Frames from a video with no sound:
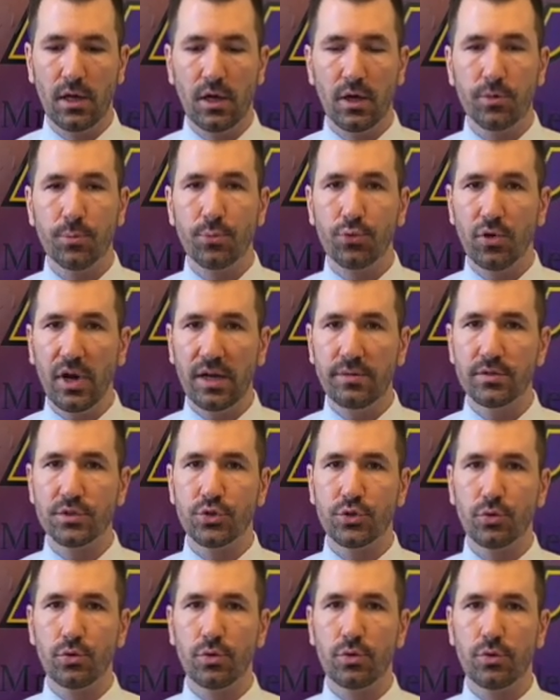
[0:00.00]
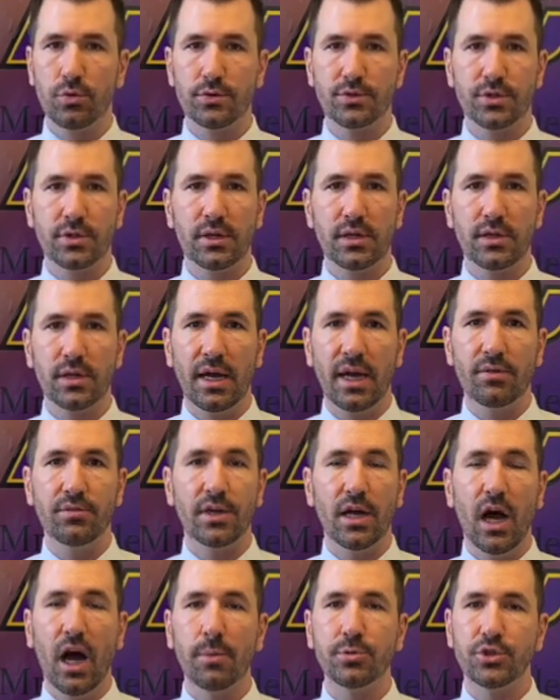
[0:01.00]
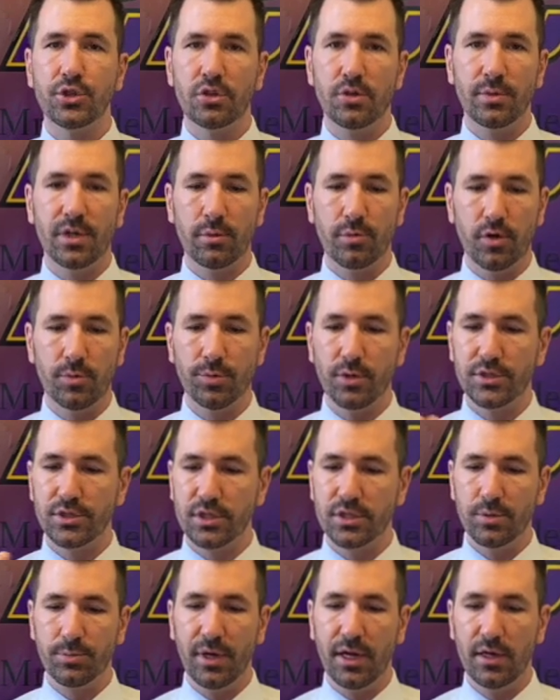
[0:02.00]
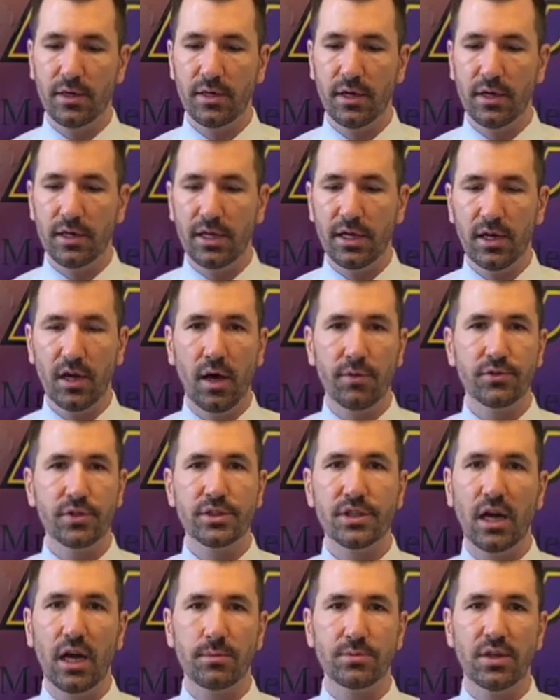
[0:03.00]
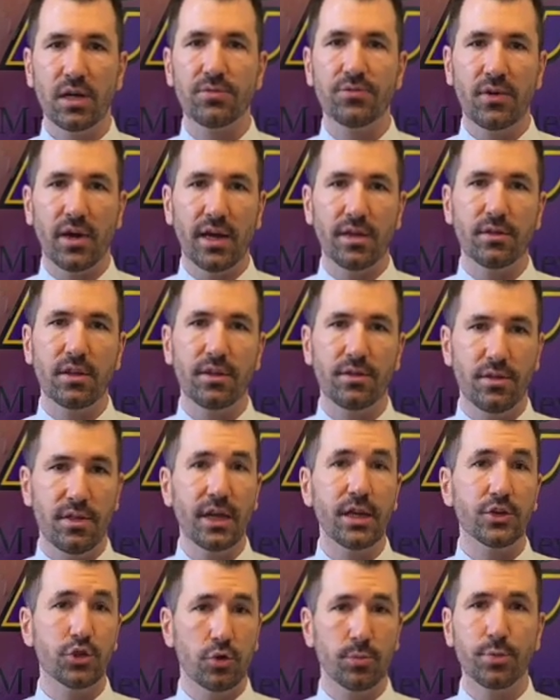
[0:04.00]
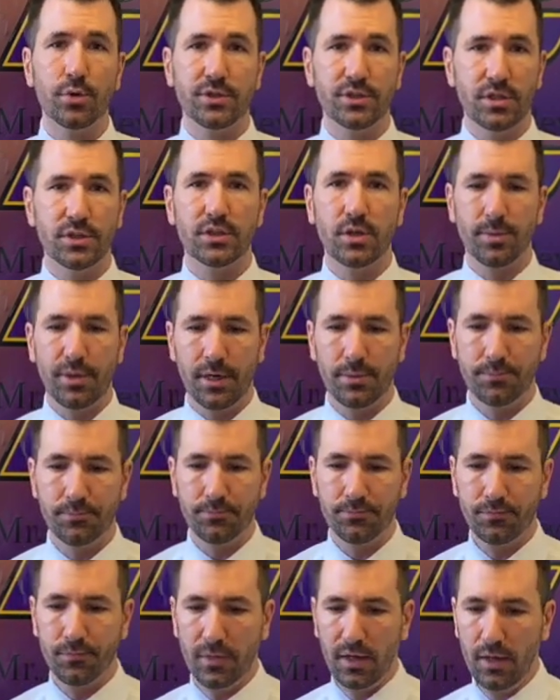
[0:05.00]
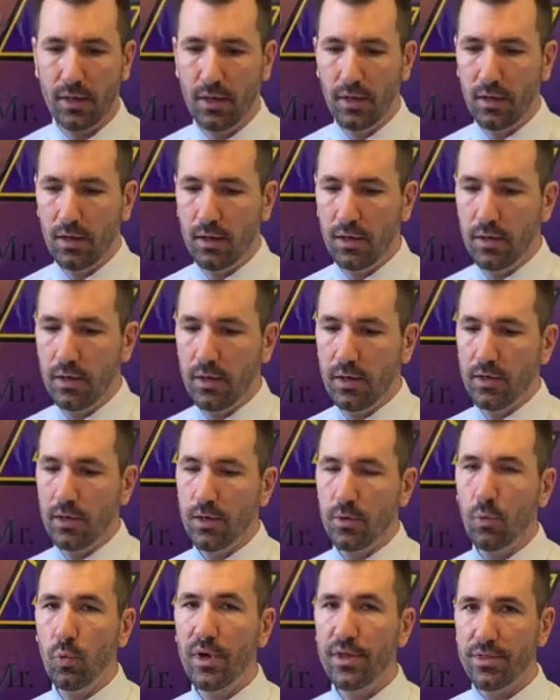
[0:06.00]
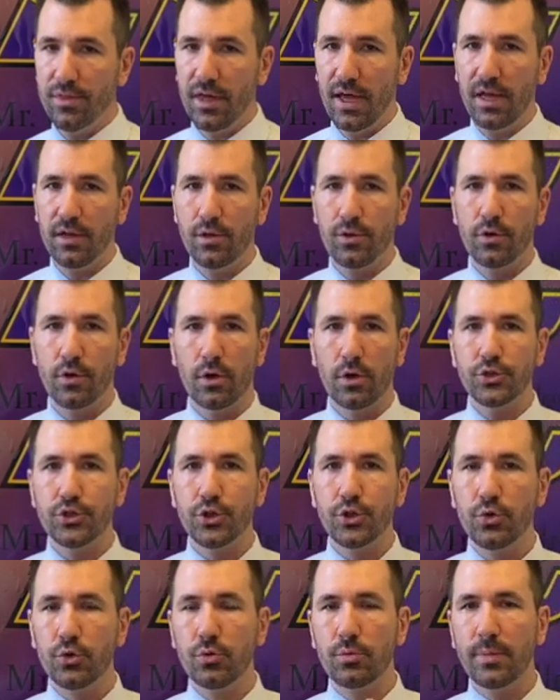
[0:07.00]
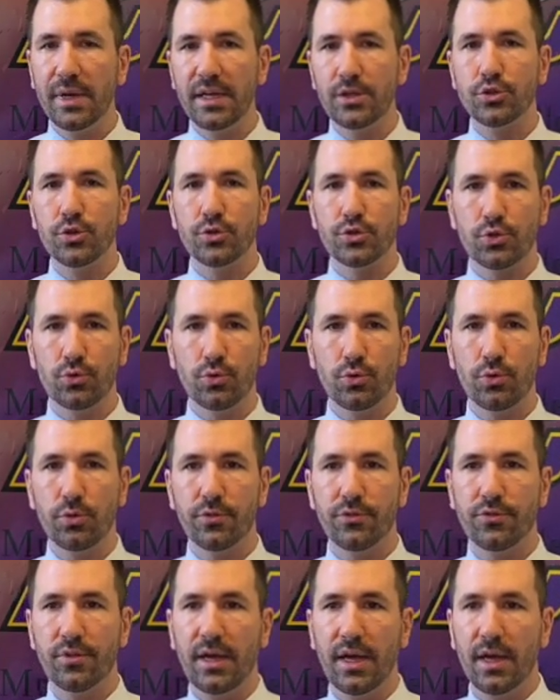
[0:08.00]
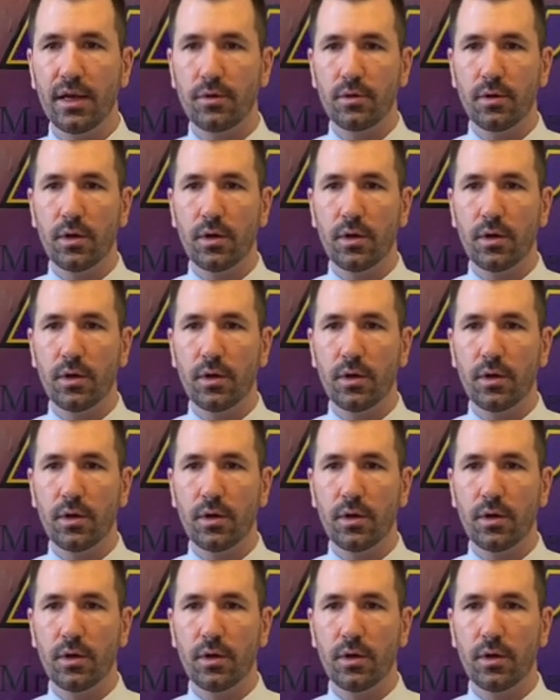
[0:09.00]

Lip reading: Private schools have the option to be able to participate, and oftentimes I find that they do participate. With that, there are two major schools that,